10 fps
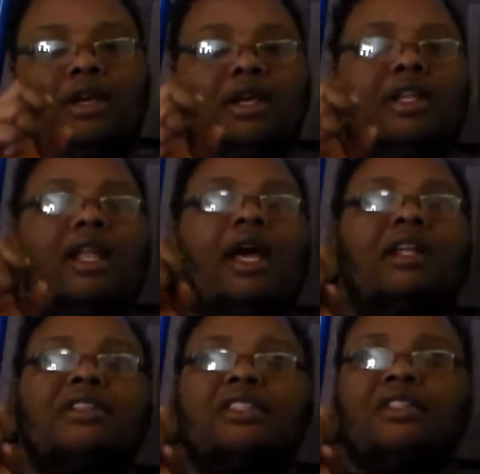and
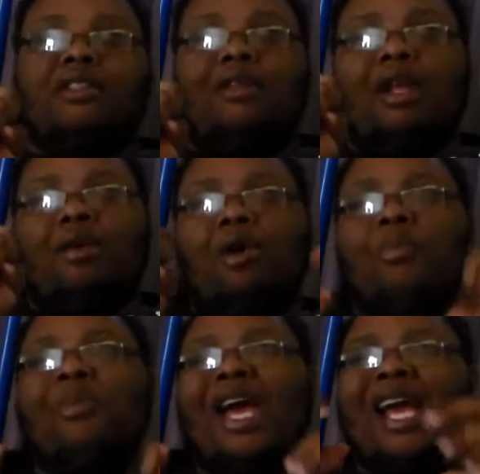like just let him
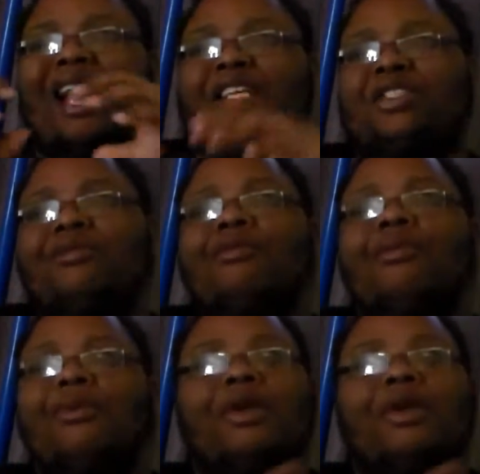come back as Superman.